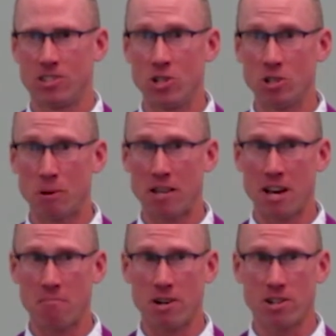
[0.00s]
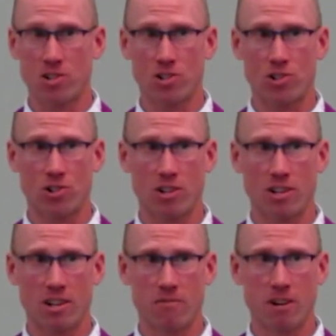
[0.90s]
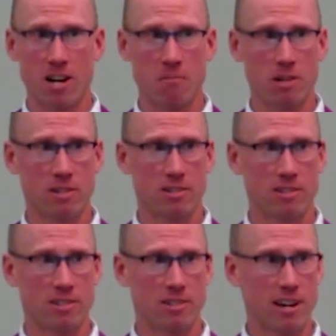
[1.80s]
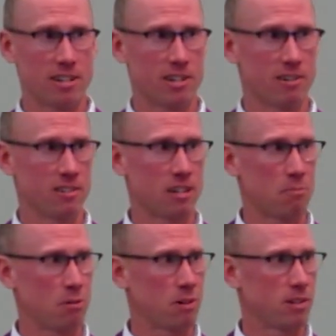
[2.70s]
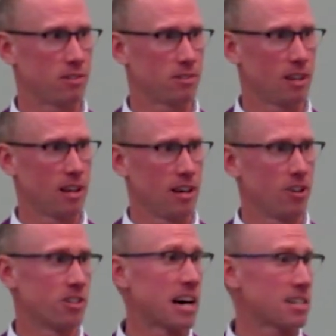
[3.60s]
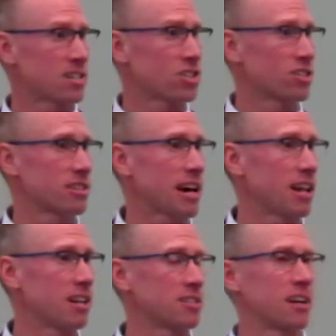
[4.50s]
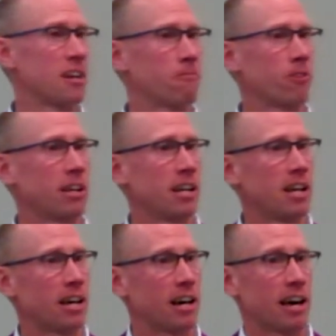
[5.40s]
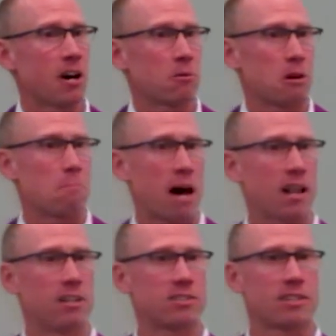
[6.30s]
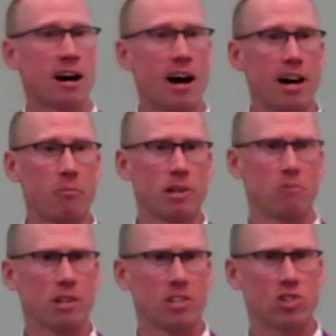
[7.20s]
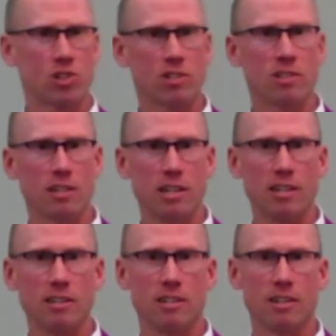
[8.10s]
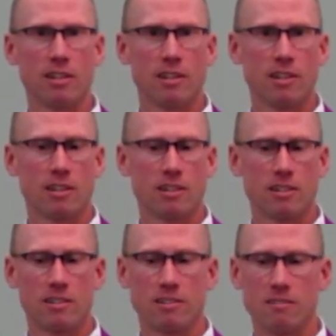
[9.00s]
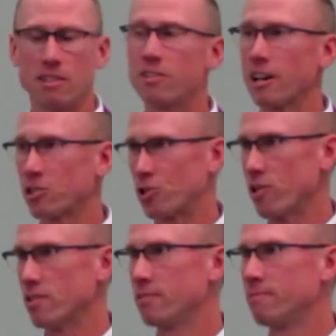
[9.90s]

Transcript: Do you spend that much on vitamins and dietary supplements? You know, dietitians tell us that if we're eating a healthy, balanced diet, we really shouldn't need this extra.